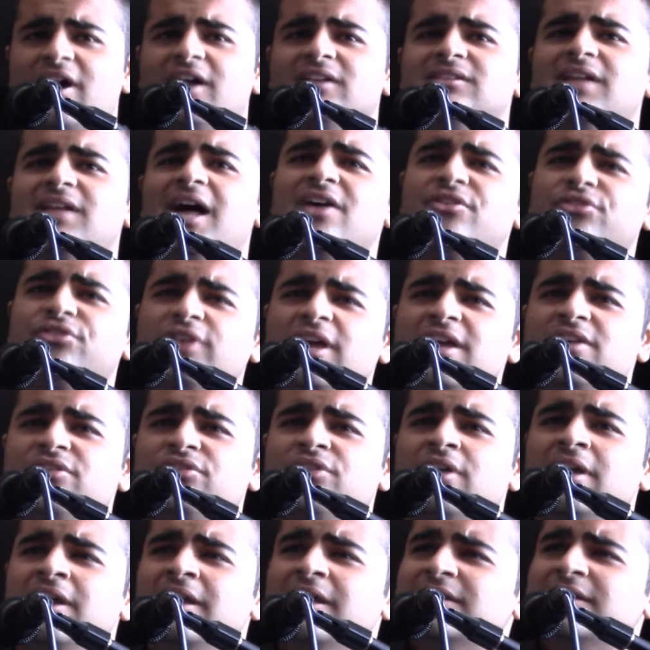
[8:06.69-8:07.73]
Allah
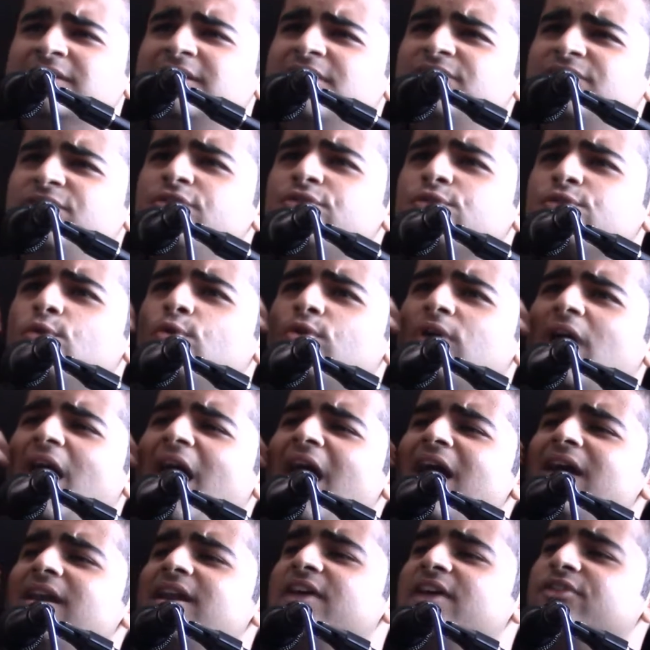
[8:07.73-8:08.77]
says that this
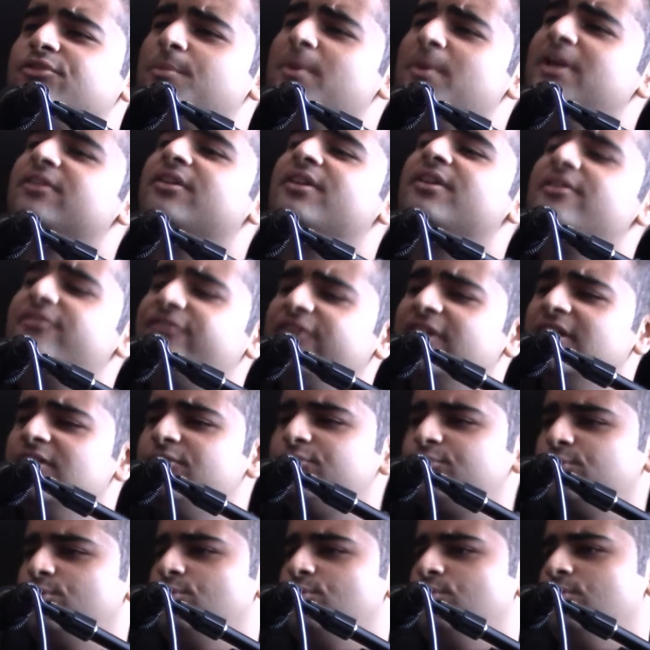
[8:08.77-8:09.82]
Quran has been
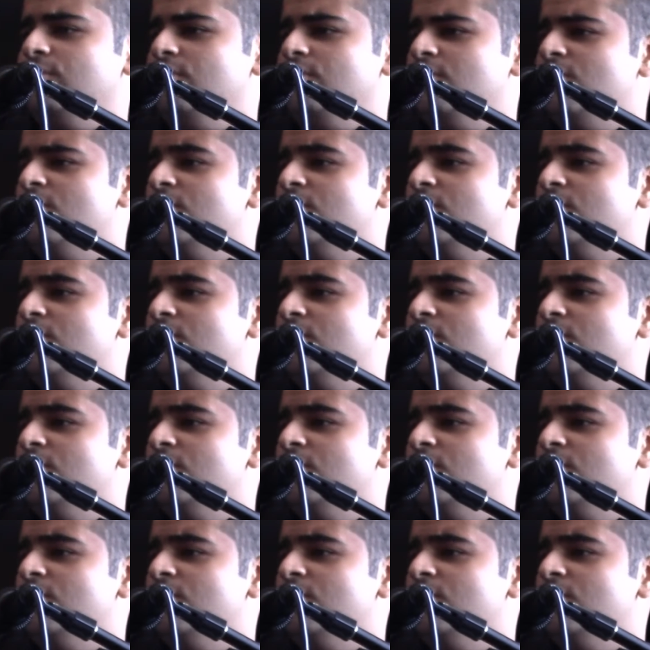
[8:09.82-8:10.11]
revealed to you.